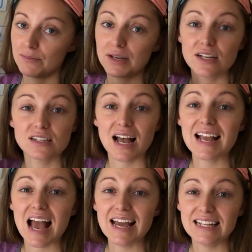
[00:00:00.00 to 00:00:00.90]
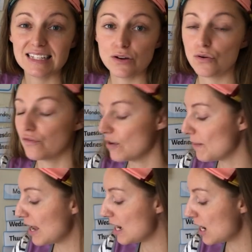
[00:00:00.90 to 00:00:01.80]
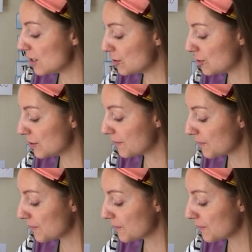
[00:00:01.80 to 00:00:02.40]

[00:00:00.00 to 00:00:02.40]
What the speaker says: because I ate it all for my lunch.